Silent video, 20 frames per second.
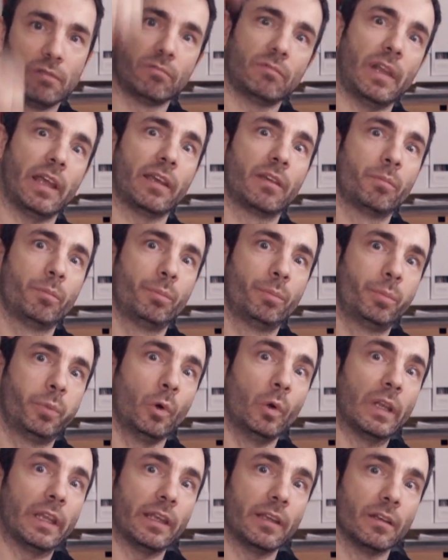like
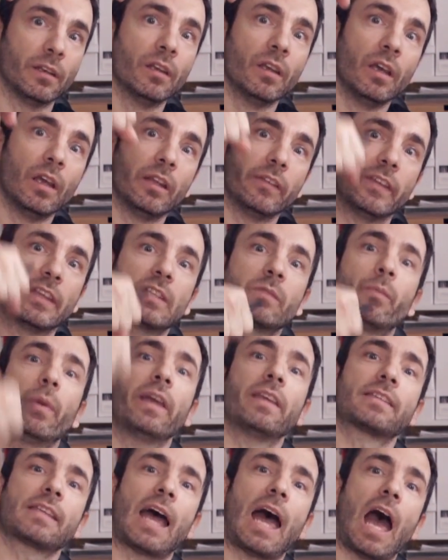pulling the
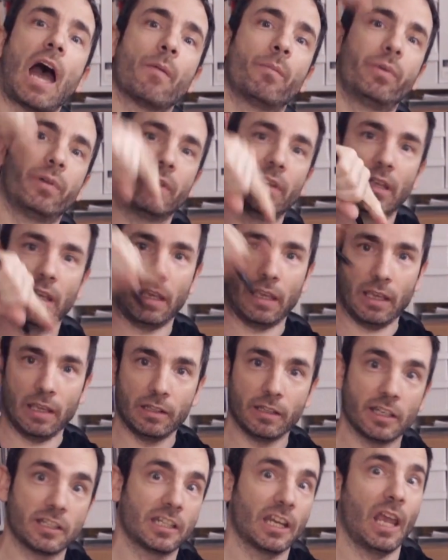space up in
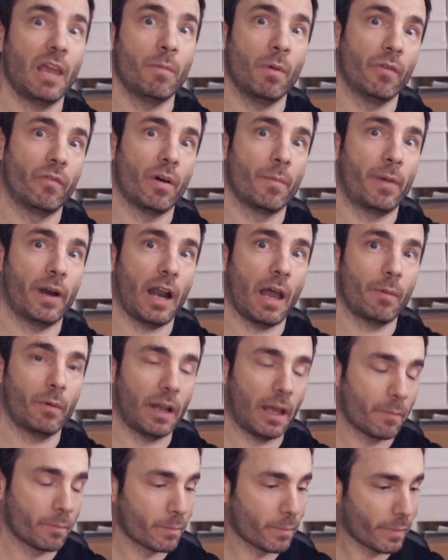the shape of a parabola.